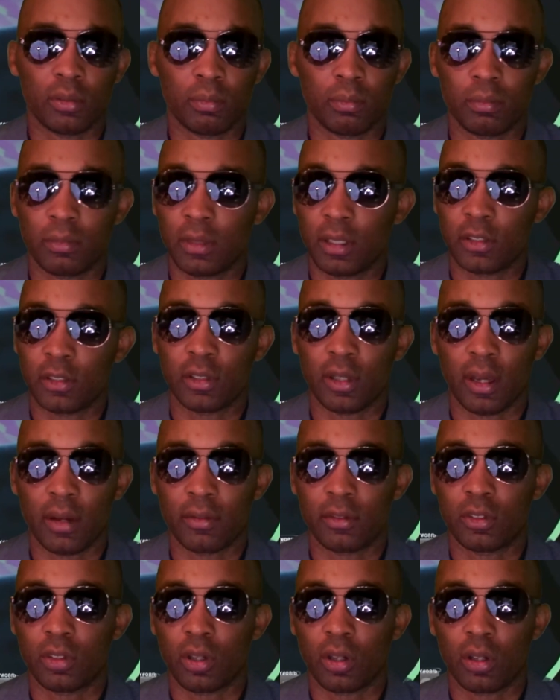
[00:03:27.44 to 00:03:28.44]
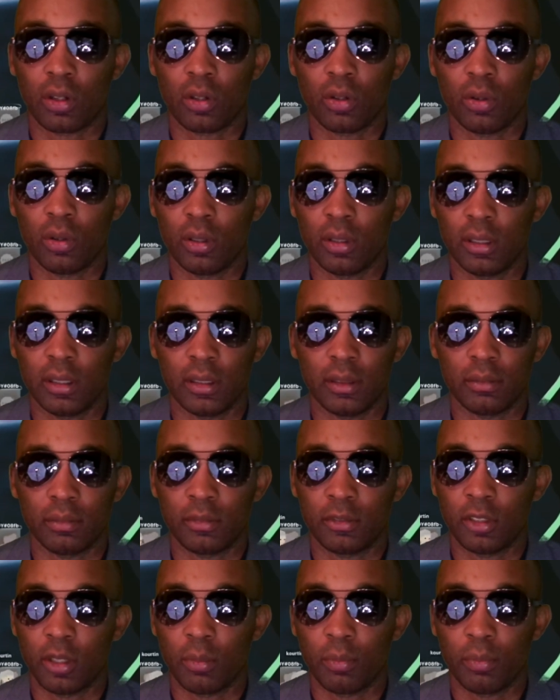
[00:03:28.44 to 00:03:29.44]
get your avatar going and
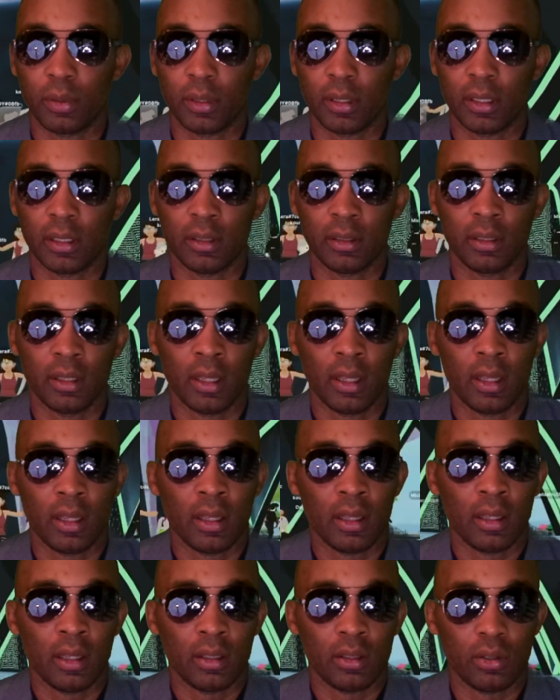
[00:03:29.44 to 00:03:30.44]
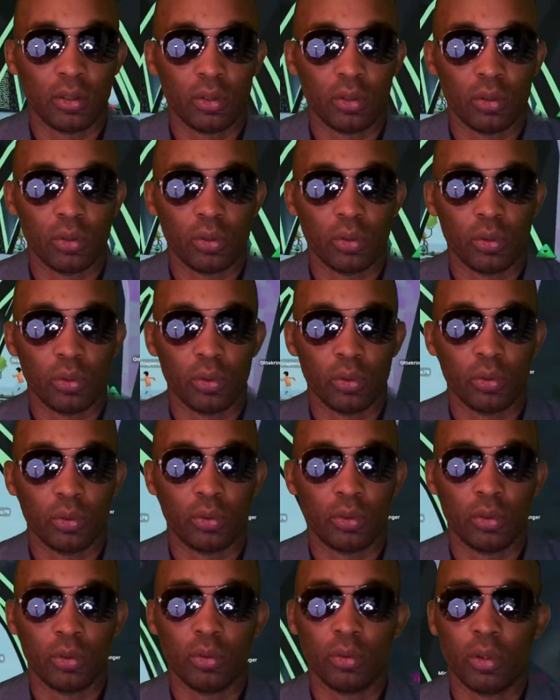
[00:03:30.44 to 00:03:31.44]
jump in, you
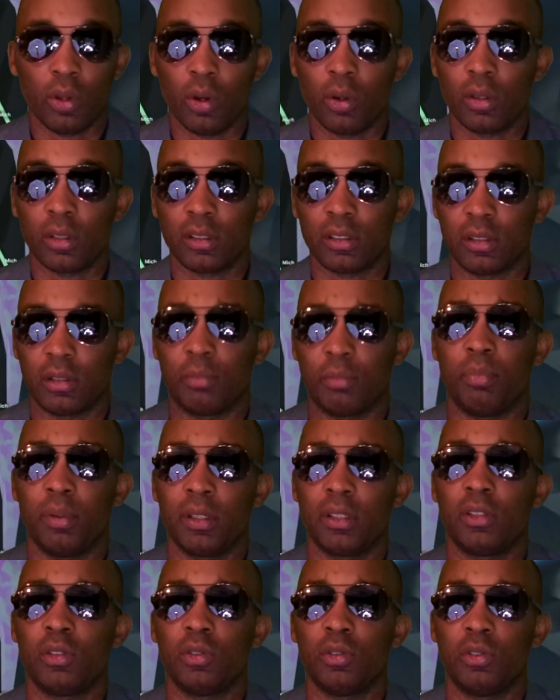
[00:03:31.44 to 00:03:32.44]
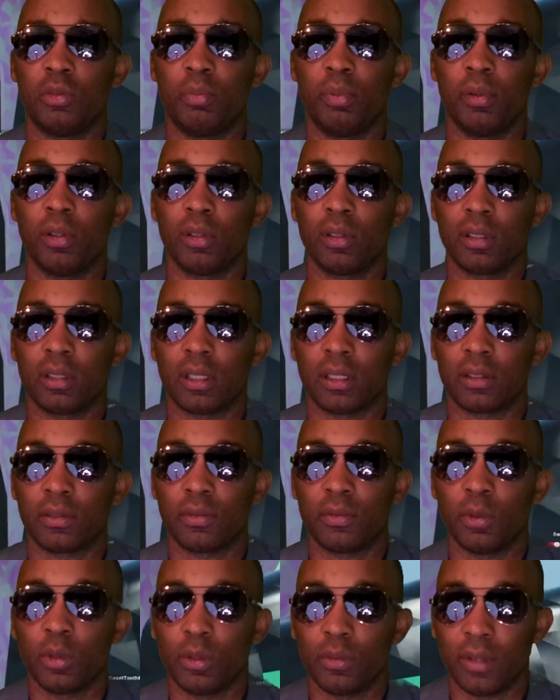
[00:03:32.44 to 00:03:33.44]
do notice a big huge building that's
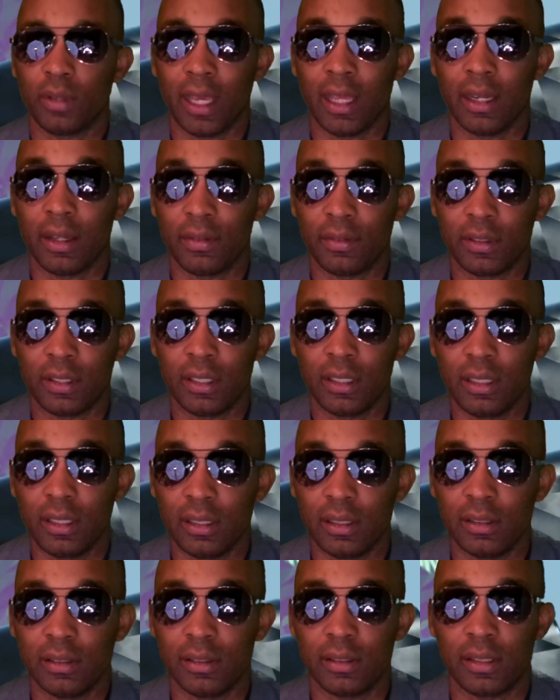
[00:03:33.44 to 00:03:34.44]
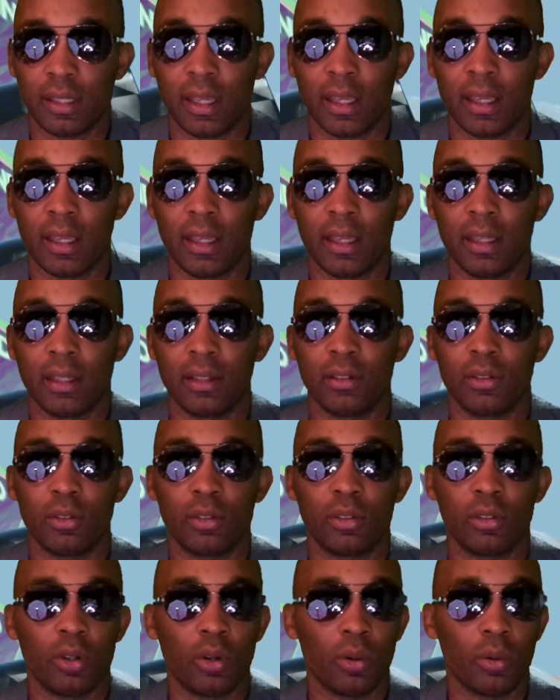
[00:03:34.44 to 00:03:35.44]
full of NFTs, and you
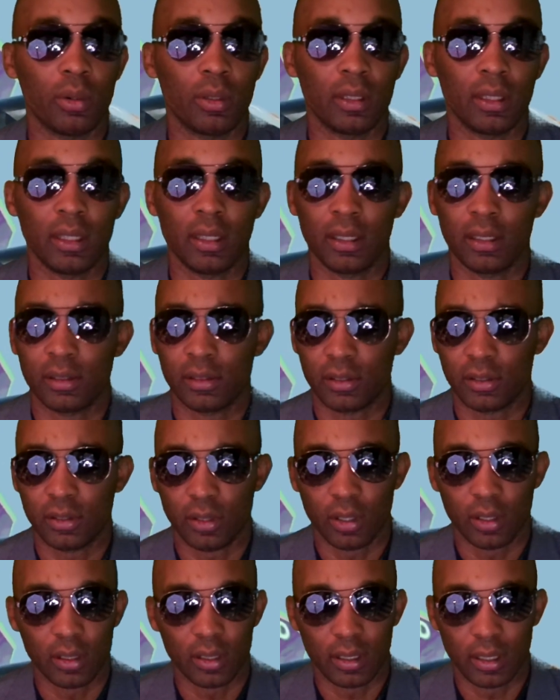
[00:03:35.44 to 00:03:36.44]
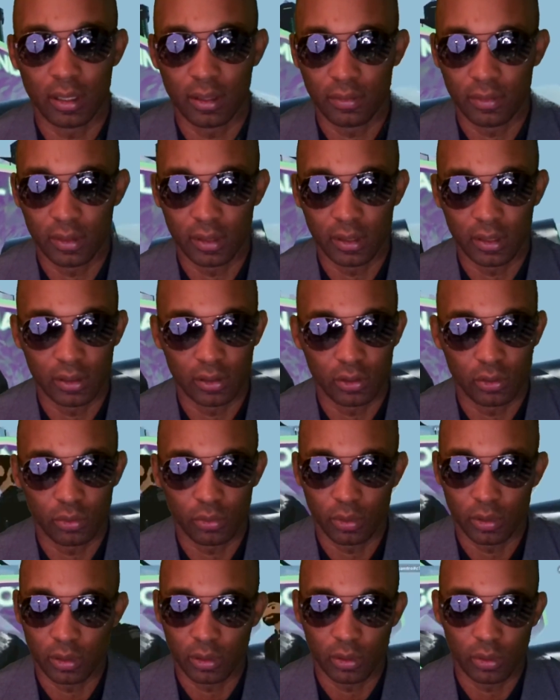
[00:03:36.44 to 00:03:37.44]
can go in there, see all the NFTs. It's
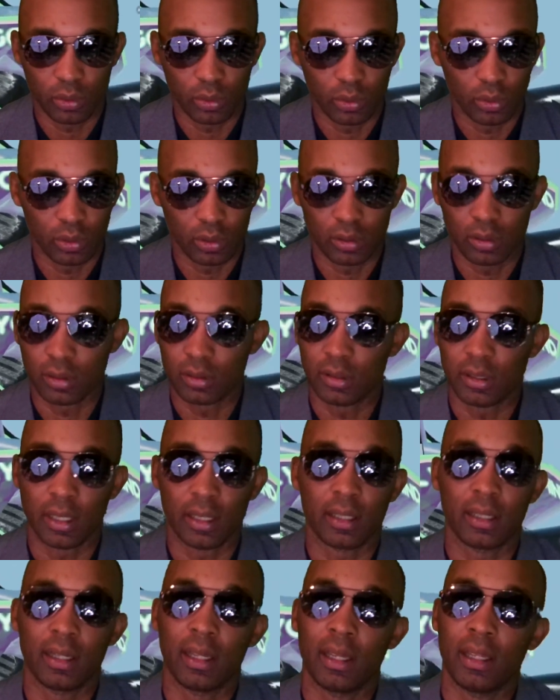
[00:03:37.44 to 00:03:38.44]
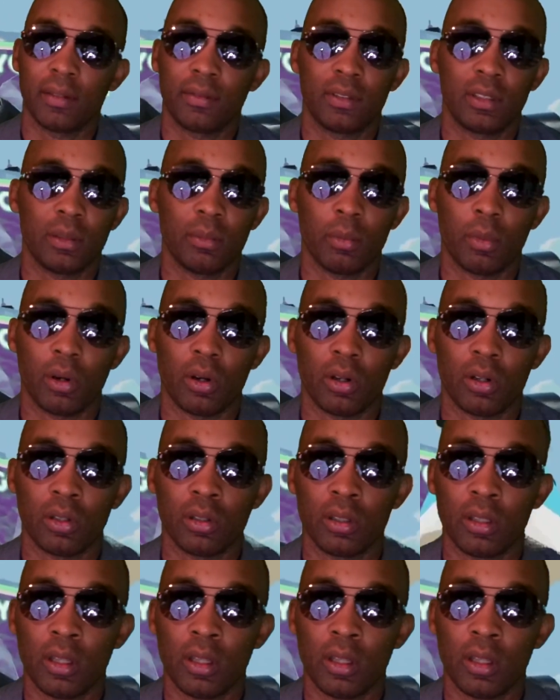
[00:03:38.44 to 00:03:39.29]
really cool. It looks like an NFT mall.